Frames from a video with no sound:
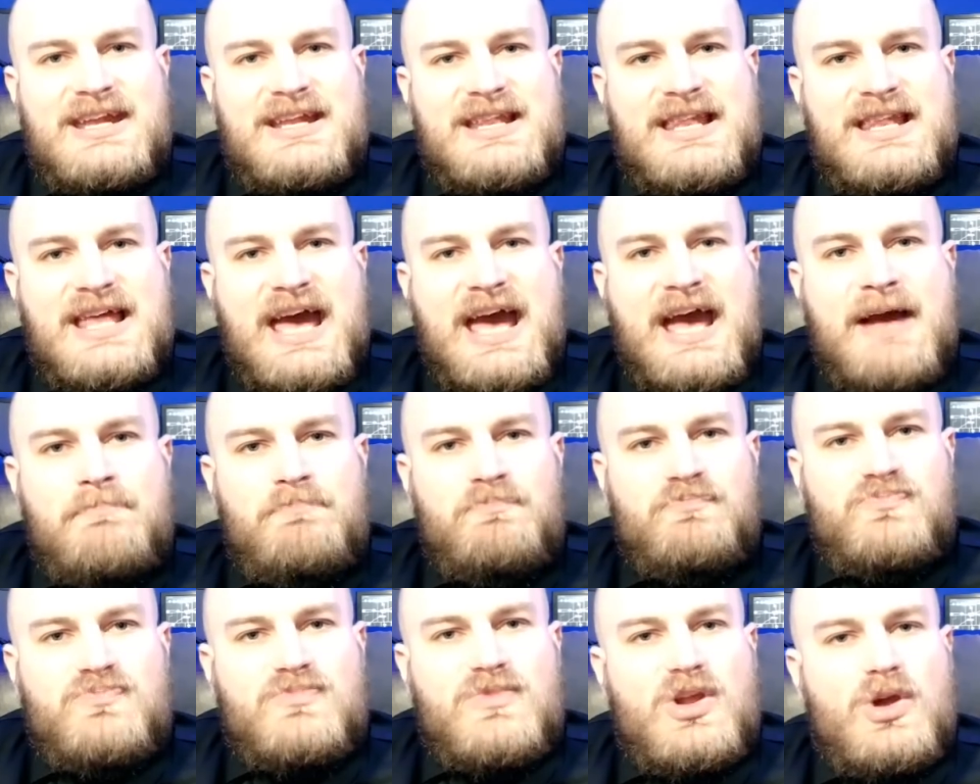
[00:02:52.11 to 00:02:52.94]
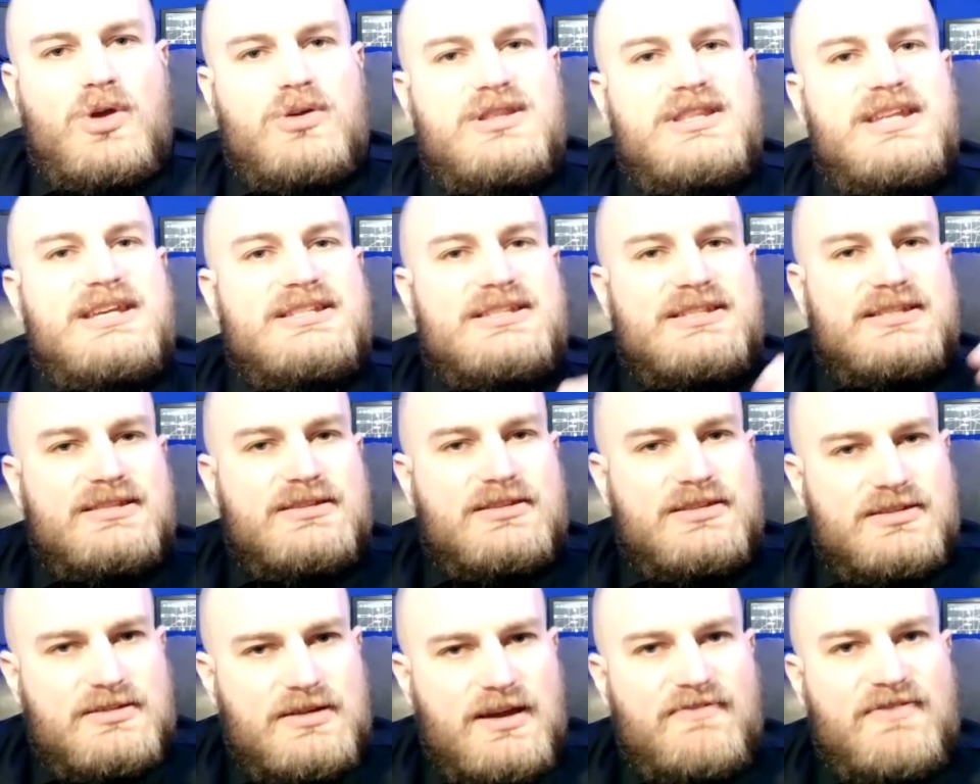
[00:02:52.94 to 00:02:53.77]
that
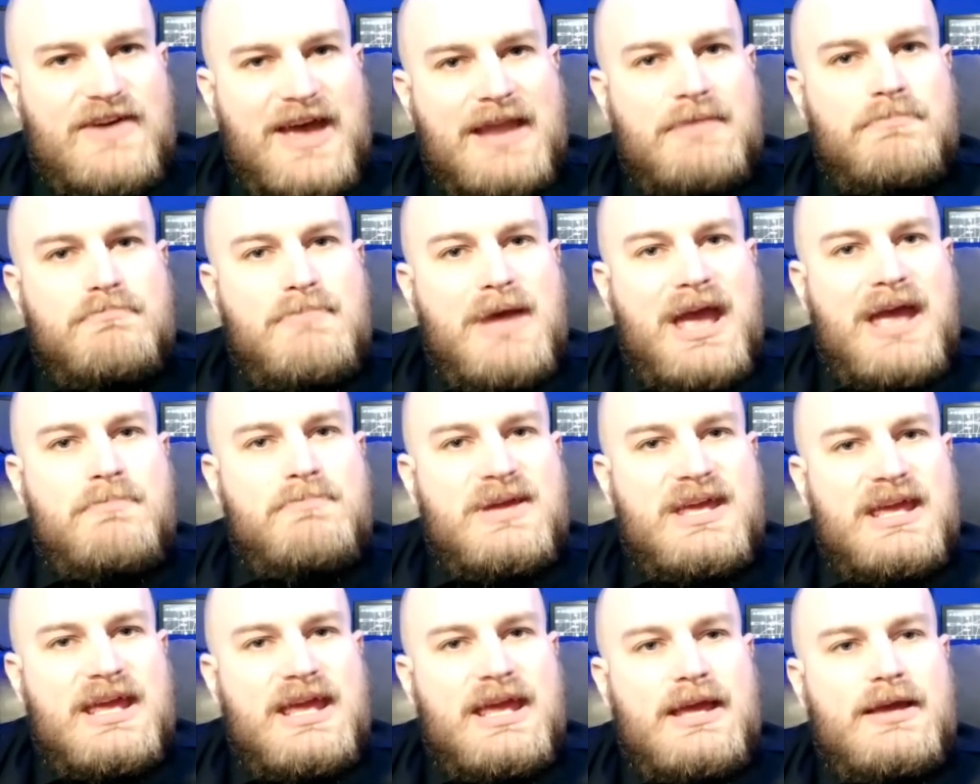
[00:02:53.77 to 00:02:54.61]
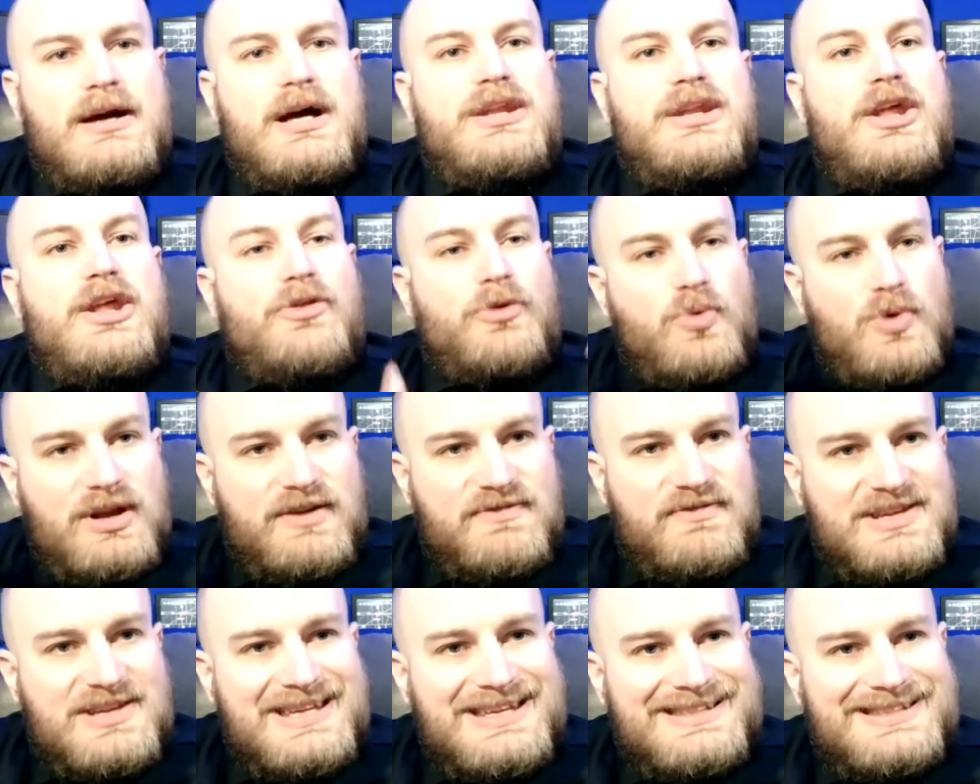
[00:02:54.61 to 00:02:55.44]
this event may be another one
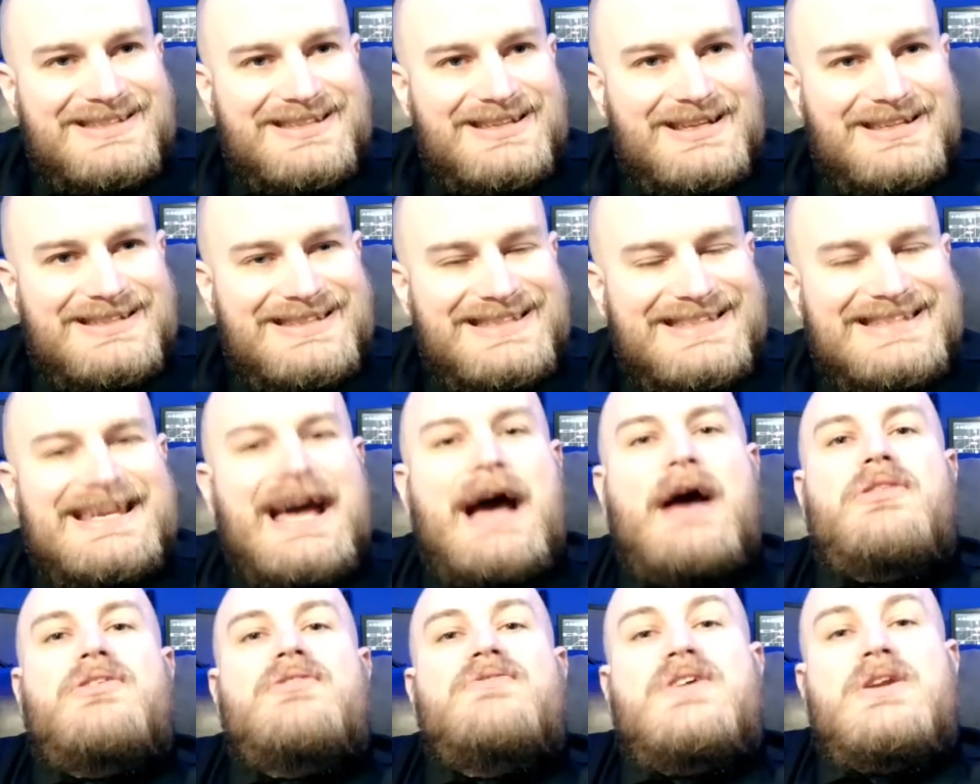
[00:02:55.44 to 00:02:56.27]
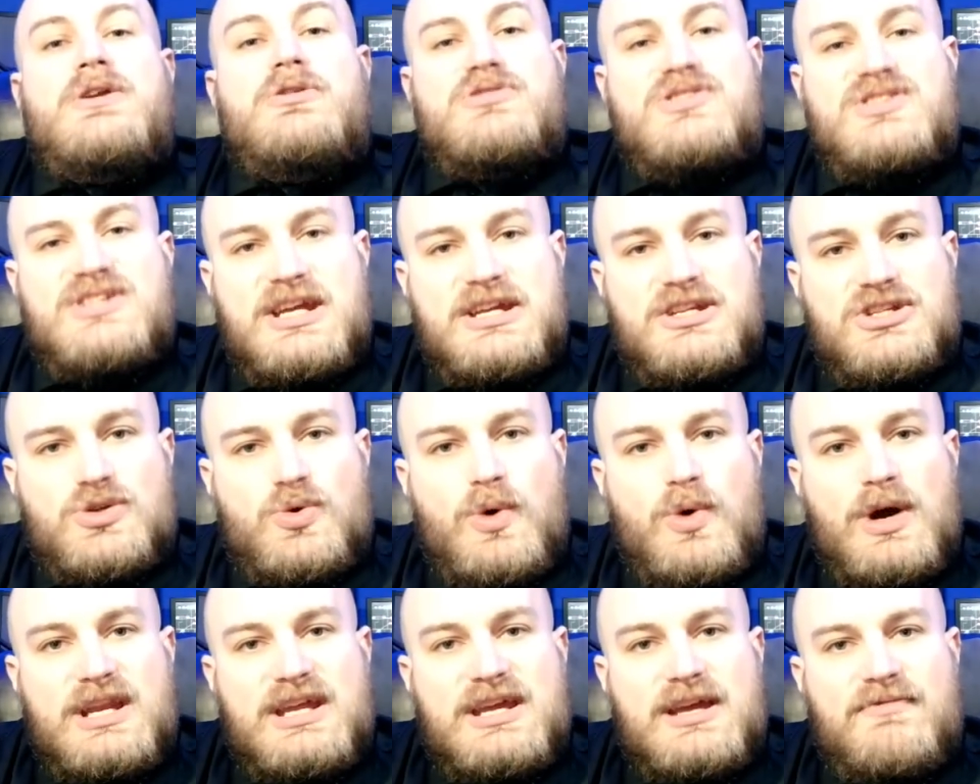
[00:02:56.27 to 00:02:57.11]
of these south of Interstate
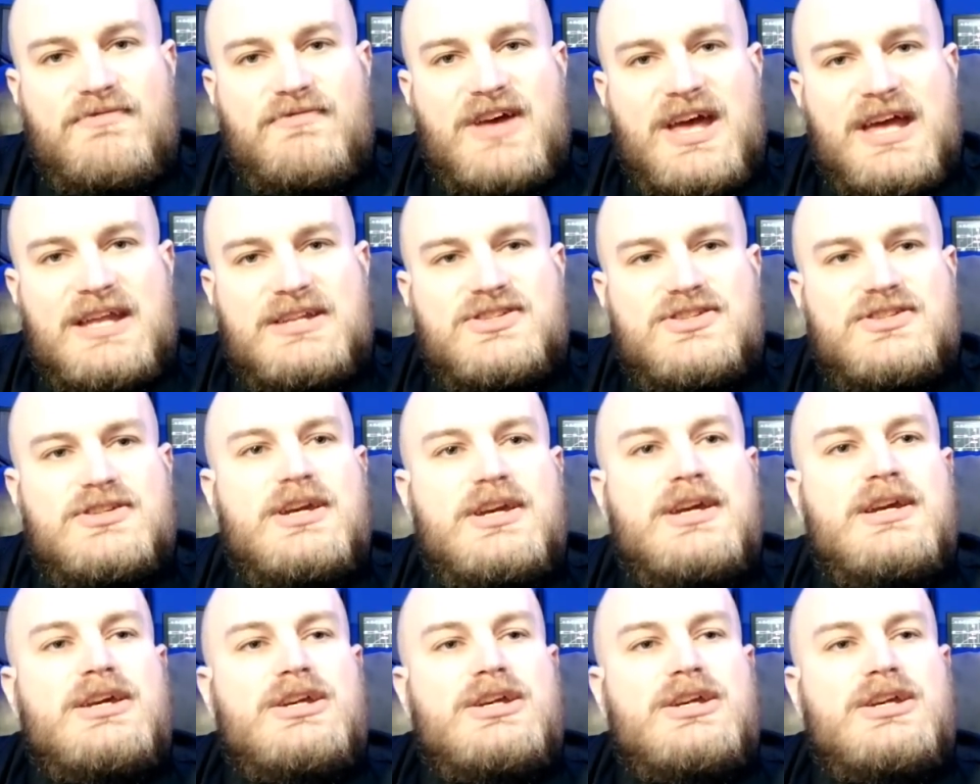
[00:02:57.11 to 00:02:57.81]
20 events.